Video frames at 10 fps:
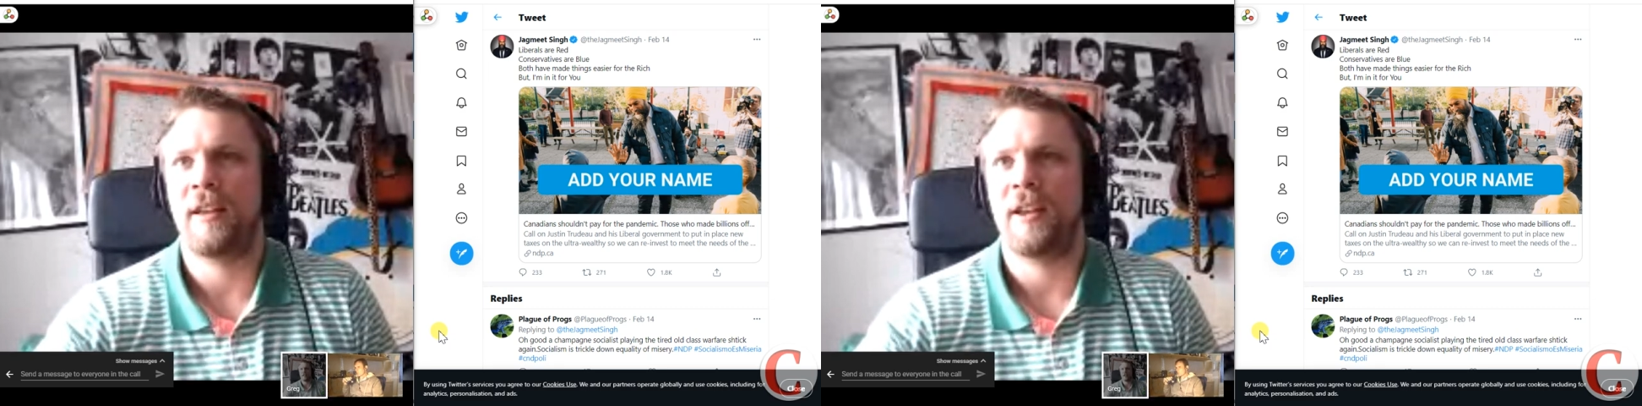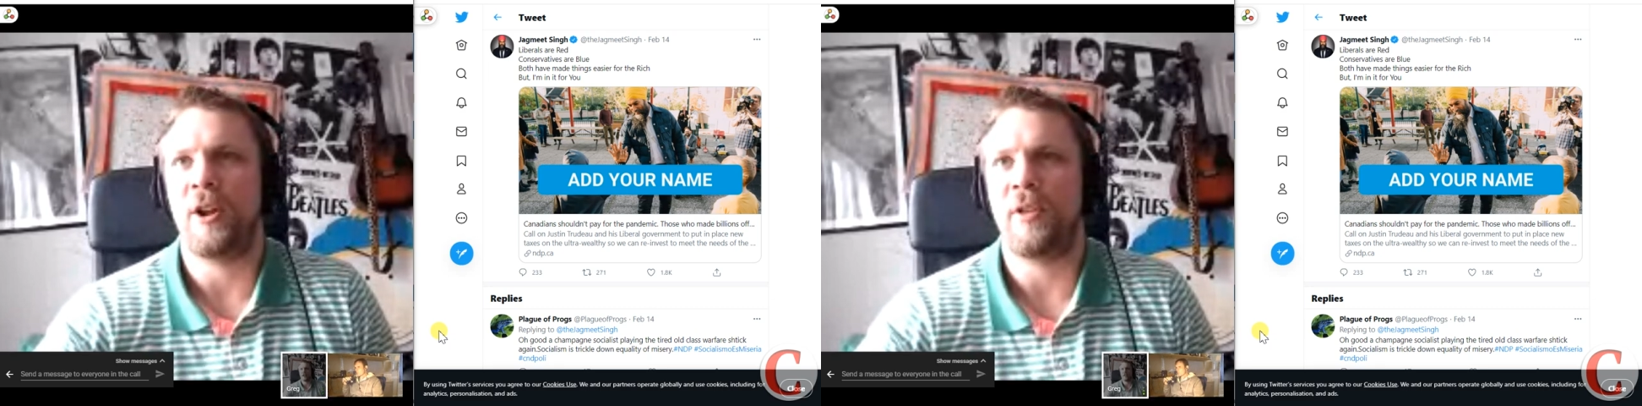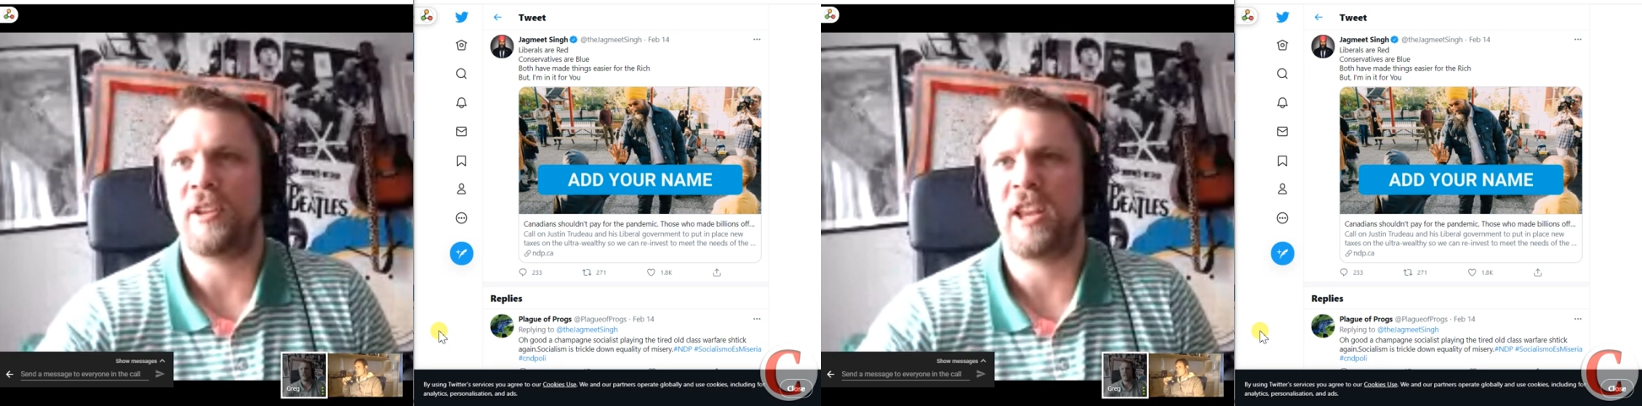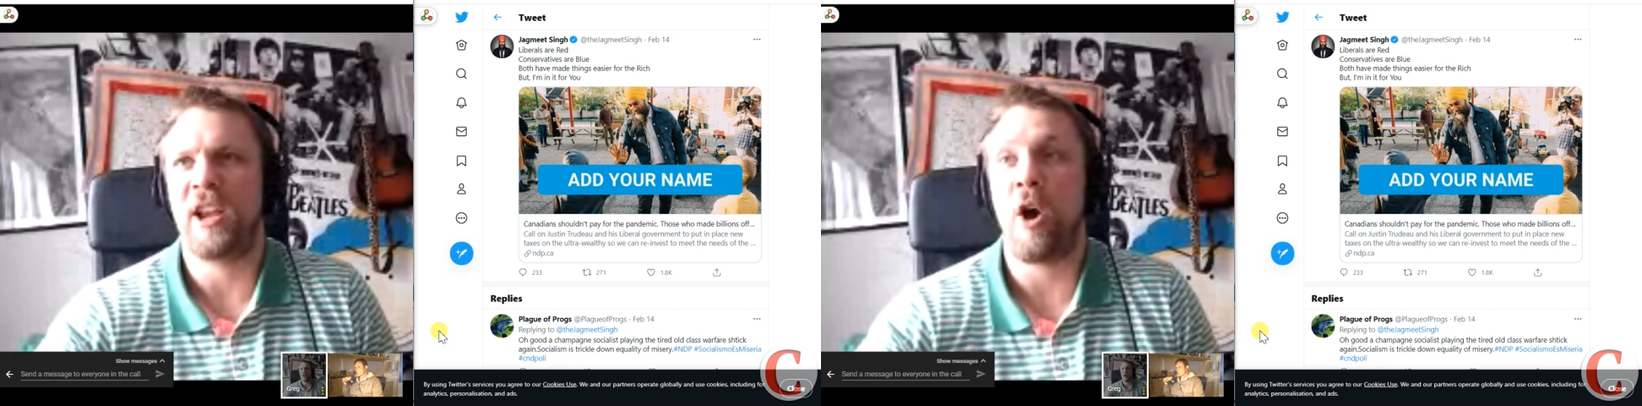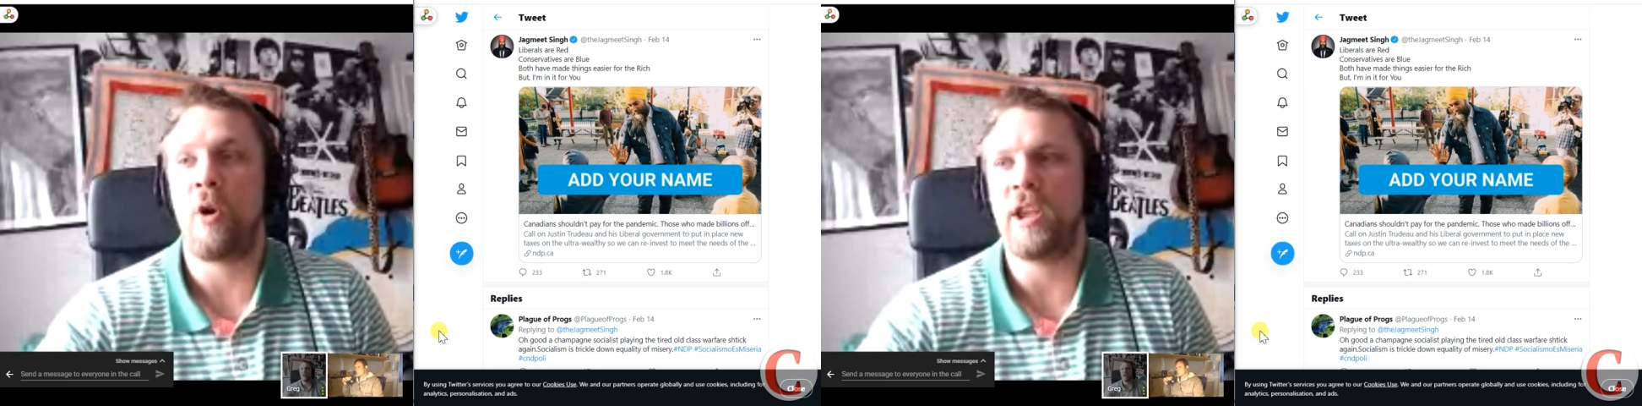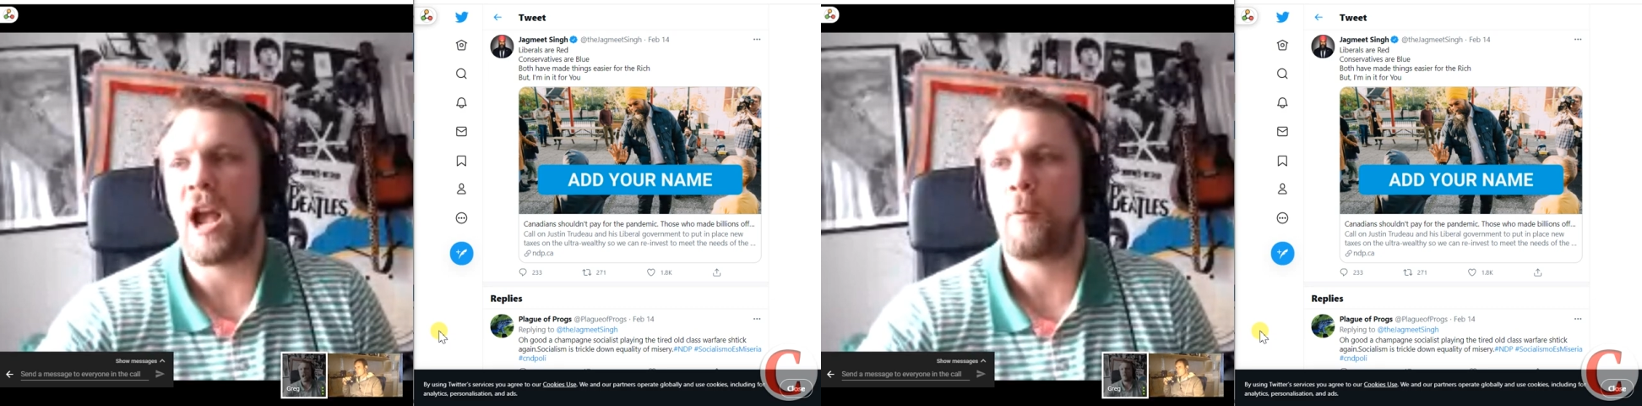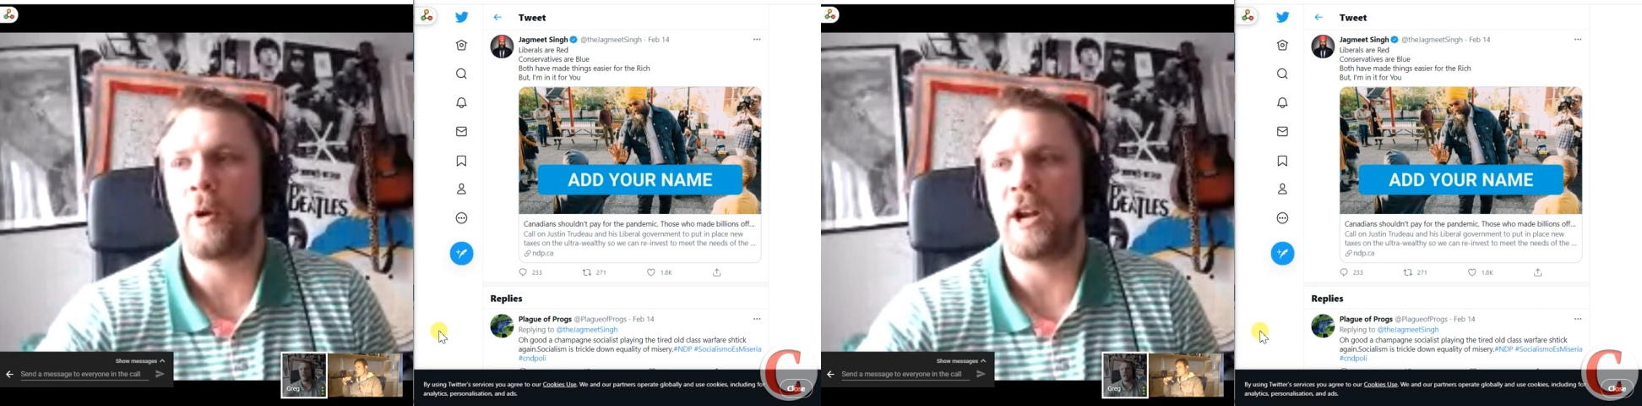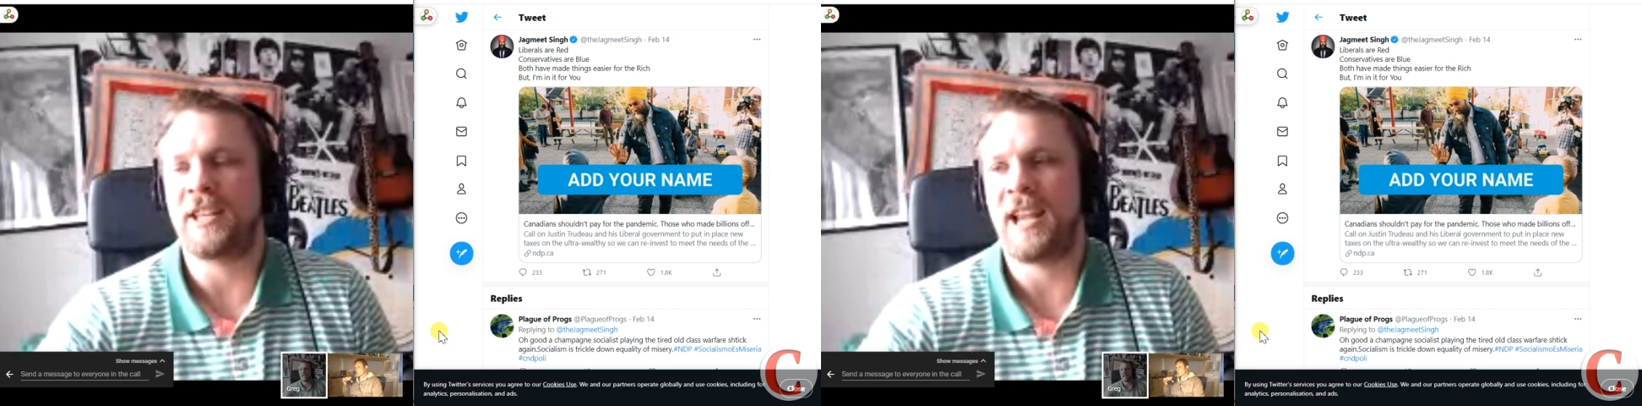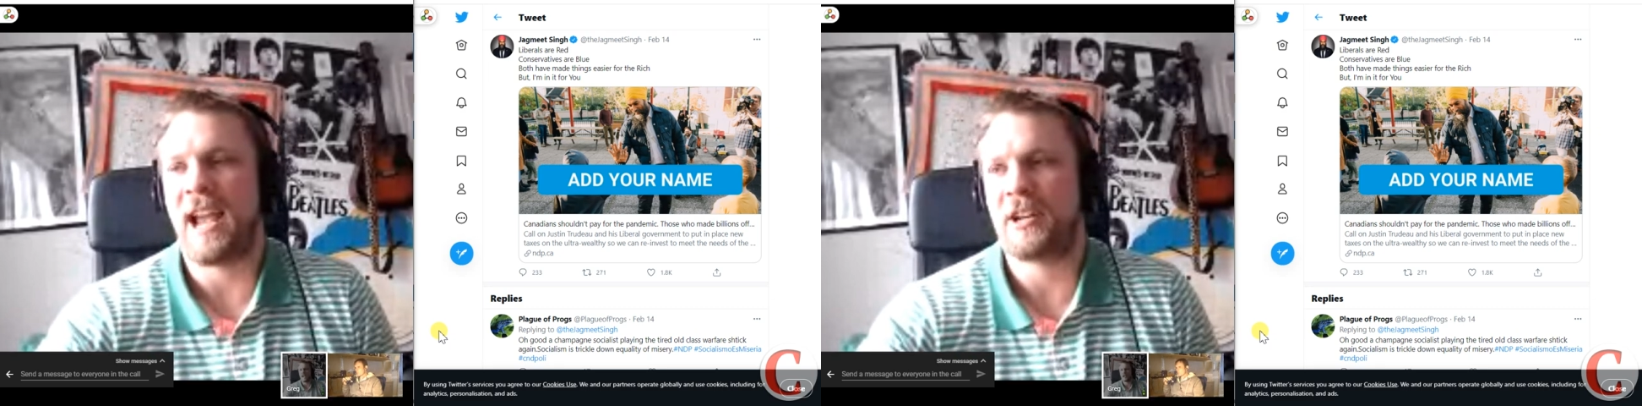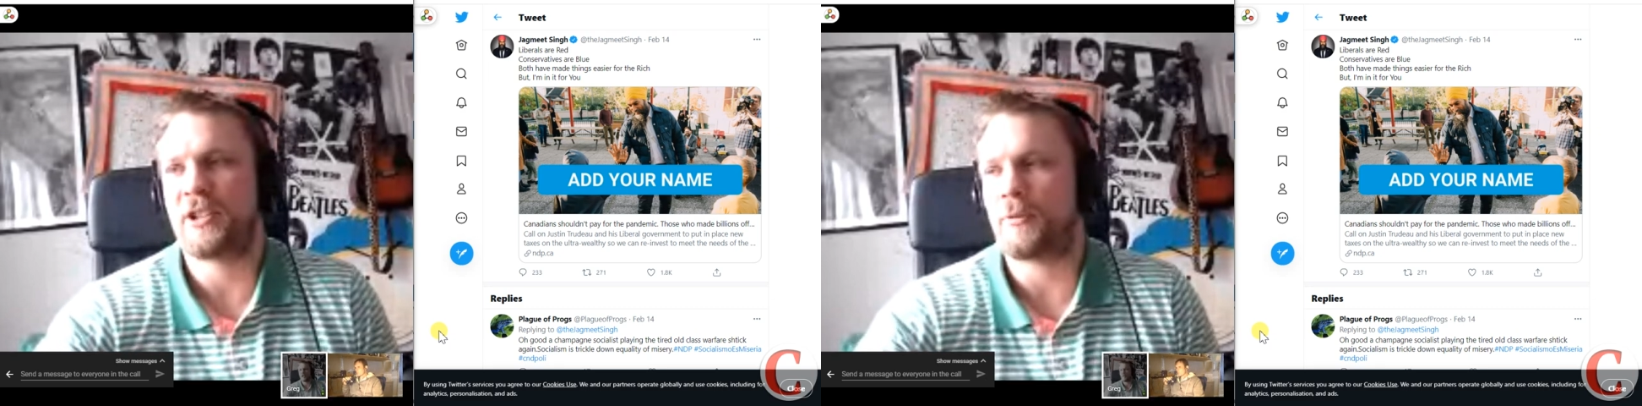they say, oh yeah, we're going to
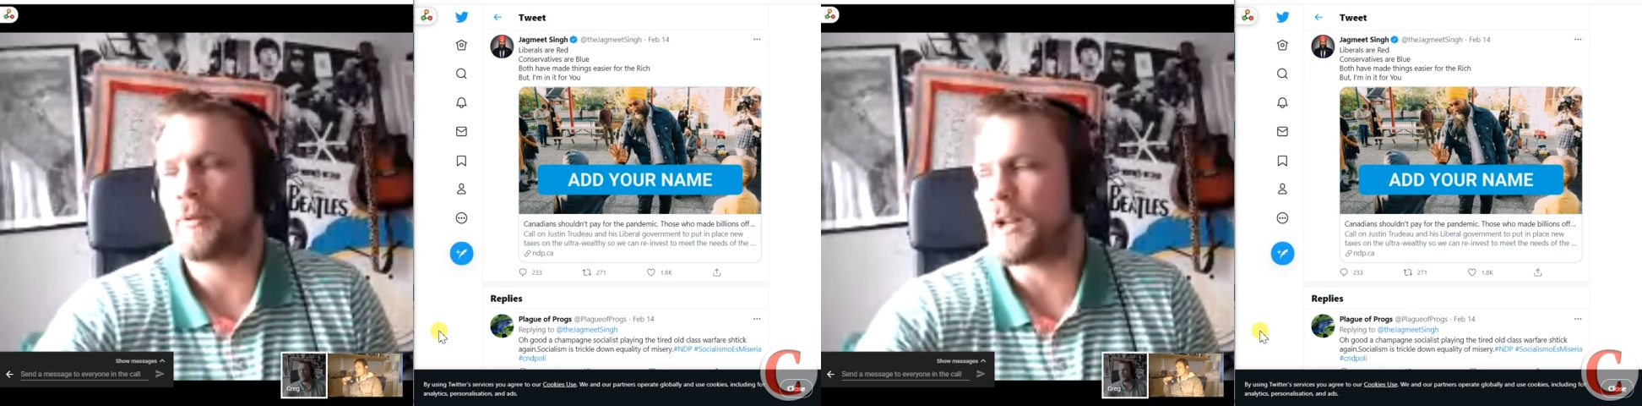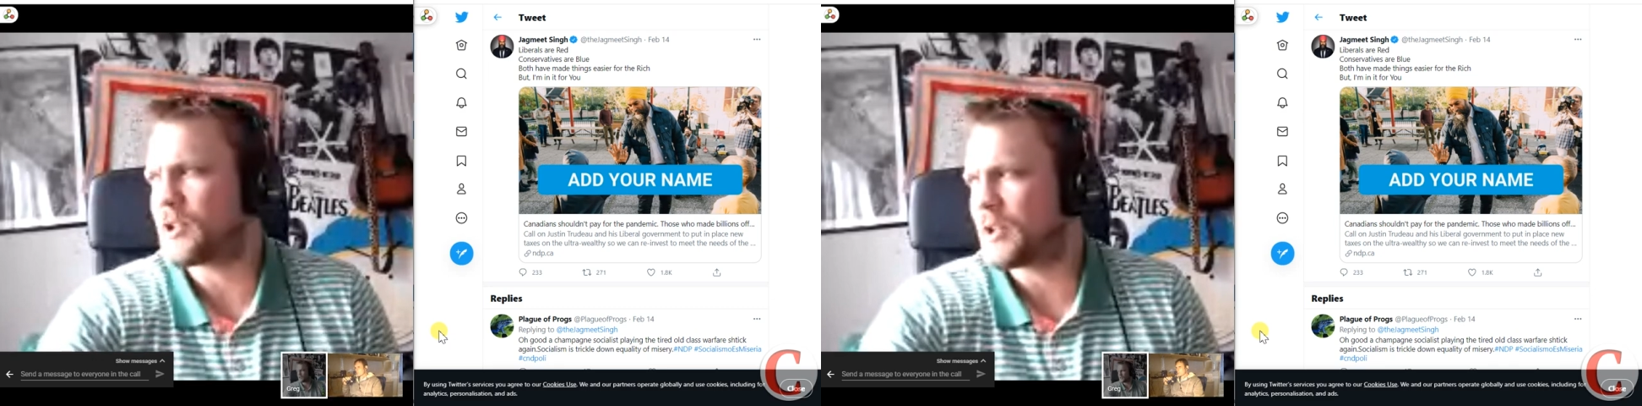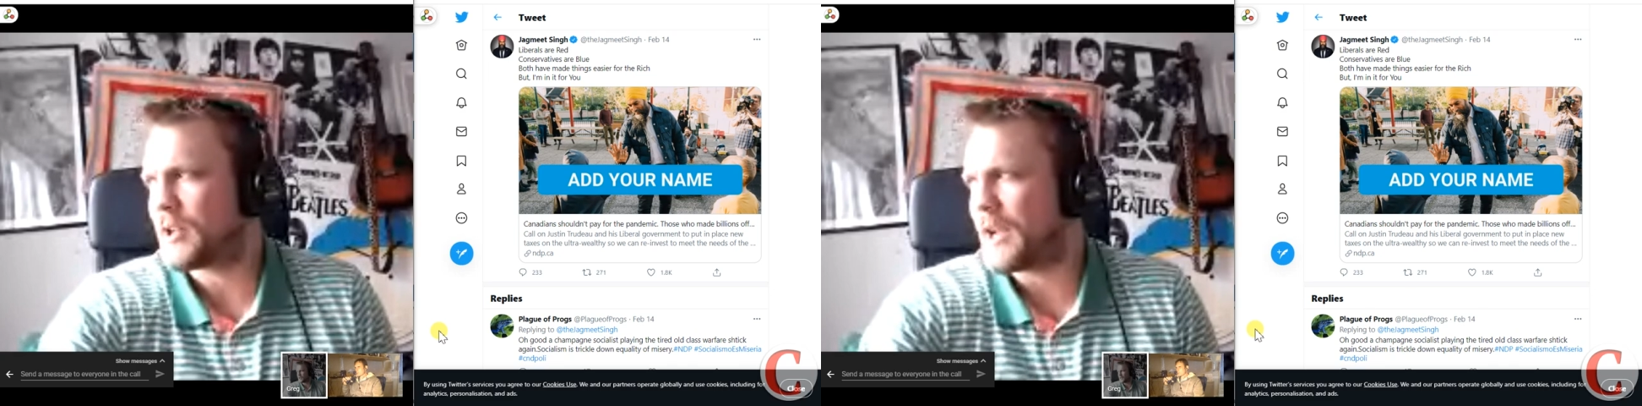tax the rich.